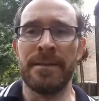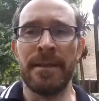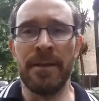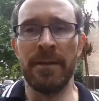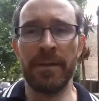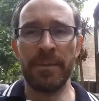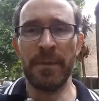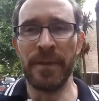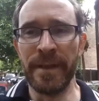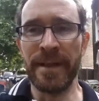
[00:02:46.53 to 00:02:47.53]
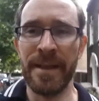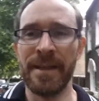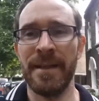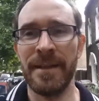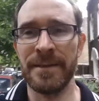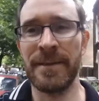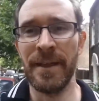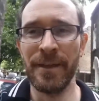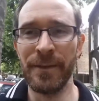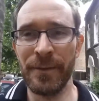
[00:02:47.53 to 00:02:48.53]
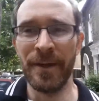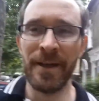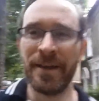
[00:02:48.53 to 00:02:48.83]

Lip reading: So, good morning. So,